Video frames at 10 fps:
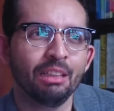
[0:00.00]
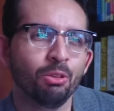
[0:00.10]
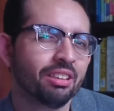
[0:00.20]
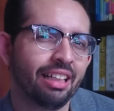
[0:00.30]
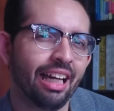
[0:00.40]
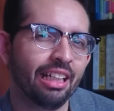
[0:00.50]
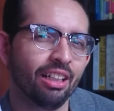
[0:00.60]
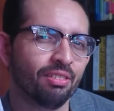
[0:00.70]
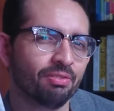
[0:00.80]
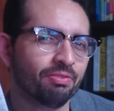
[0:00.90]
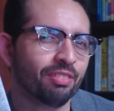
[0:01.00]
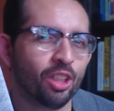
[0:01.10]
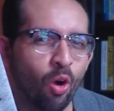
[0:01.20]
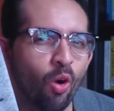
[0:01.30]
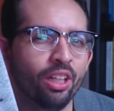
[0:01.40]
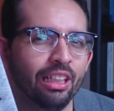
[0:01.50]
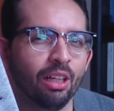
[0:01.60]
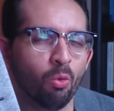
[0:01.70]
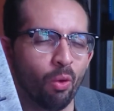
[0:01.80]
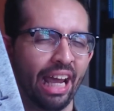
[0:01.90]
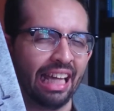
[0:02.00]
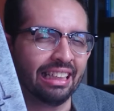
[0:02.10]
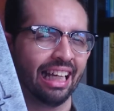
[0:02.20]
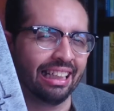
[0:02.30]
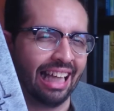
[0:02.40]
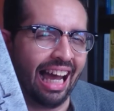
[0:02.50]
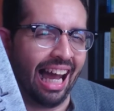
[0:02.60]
It was kind of going in a way that